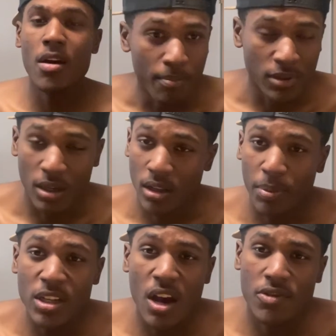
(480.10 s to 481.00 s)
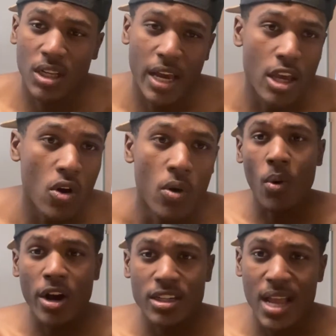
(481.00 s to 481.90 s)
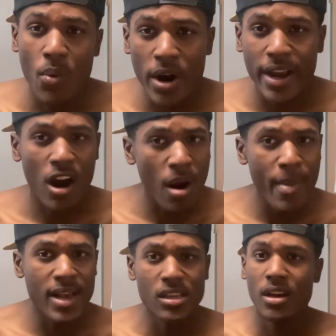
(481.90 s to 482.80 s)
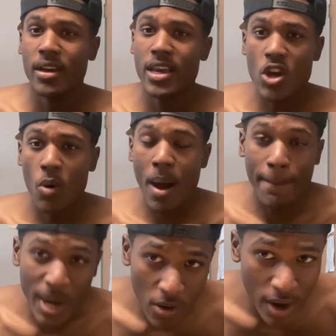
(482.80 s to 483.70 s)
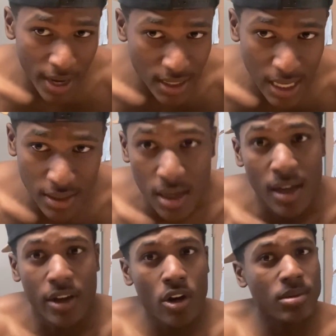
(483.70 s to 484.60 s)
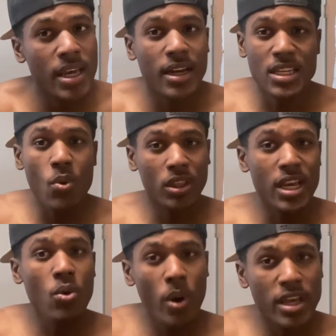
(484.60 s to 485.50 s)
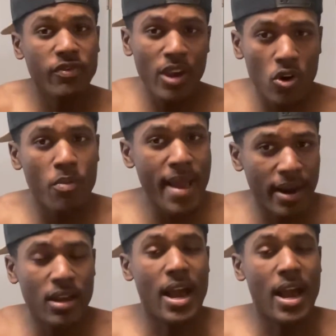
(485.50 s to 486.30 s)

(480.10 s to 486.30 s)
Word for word: him, the, the police officer, like, yo, the workers that work at CarMax, he on my butt right now, type, you know what I'm saying? Because he wants he want his vehicle back.